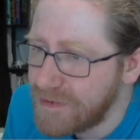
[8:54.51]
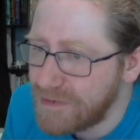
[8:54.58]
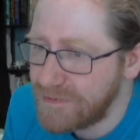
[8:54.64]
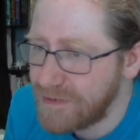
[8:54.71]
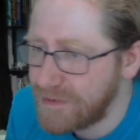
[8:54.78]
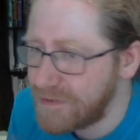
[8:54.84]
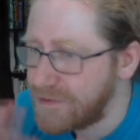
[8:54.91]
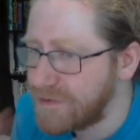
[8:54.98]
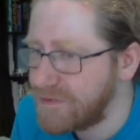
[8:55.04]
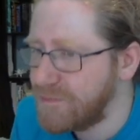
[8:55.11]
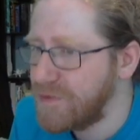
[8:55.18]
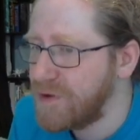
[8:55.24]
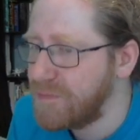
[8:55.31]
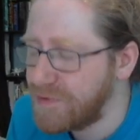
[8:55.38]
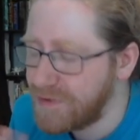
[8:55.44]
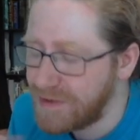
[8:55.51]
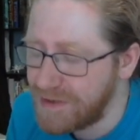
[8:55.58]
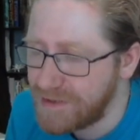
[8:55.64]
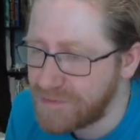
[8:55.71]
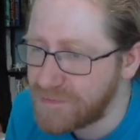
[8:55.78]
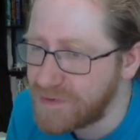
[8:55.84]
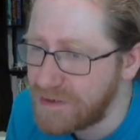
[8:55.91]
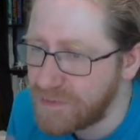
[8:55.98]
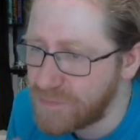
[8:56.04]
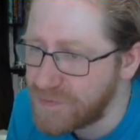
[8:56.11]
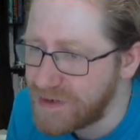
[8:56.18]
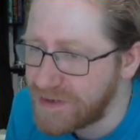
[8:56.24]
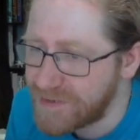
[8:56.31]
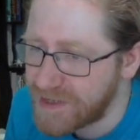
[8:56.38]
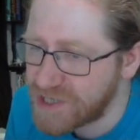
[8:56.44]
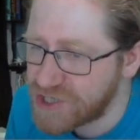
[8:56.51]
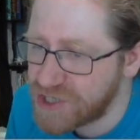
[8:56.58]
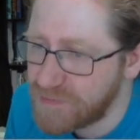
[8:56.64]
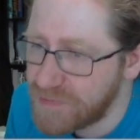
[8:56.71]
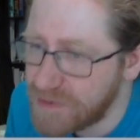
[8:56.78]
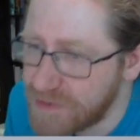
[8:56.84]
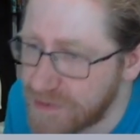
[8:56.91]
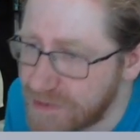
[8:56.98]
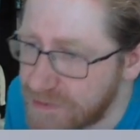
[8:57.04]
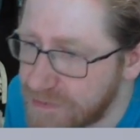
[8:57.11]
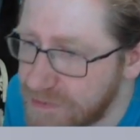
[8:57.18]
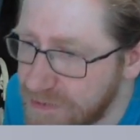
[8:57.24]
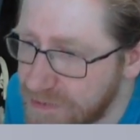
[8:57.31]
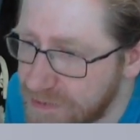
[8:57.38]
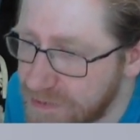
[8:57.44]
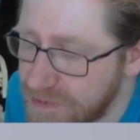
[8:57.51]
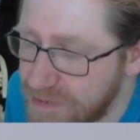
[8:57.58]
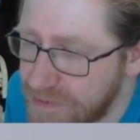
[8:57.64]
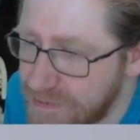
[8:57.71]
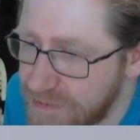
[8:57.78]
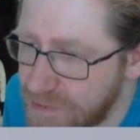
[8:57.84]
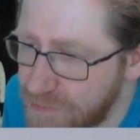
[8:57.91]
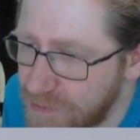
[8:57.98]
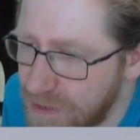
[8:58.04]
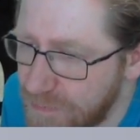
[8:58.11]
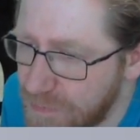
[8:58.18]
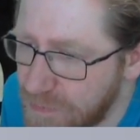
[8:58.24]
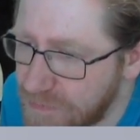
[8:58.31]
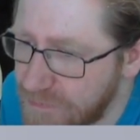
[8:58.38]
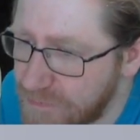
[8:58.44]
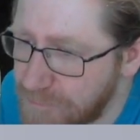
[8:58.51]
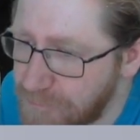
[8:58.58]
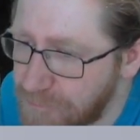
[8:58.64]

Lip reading: then cut them up and reattach them in the way we want.